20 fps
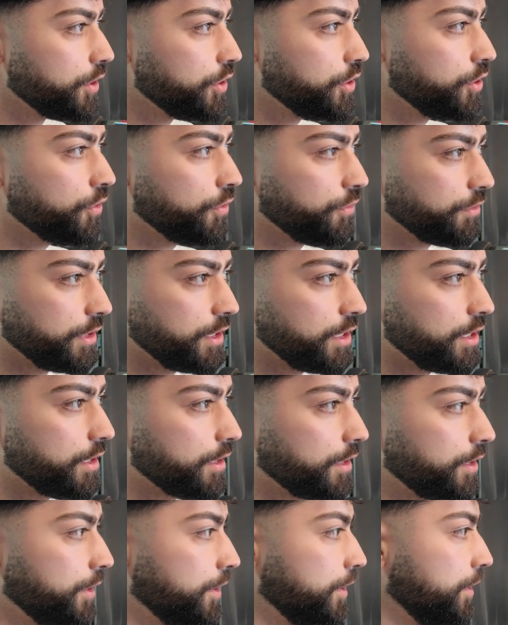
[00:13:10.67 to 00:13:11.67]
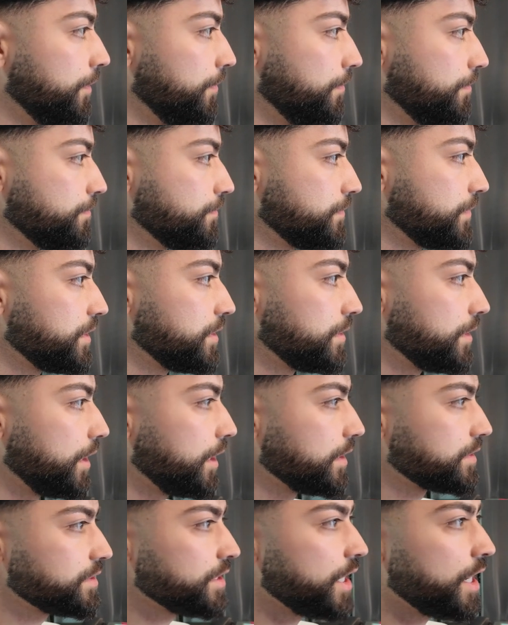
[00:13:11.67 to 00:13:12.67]
You don't need.
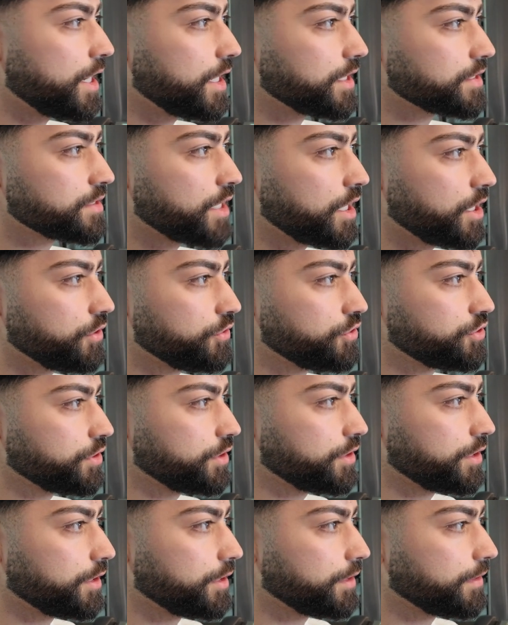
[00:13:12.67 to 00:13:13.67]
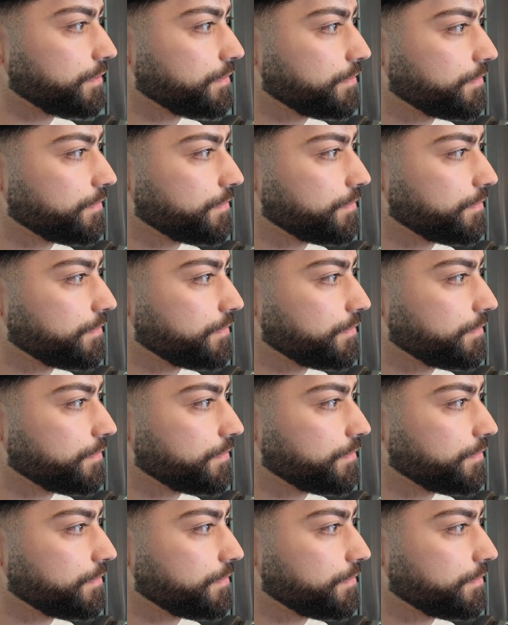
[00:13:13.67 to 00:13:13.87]
It's not usually.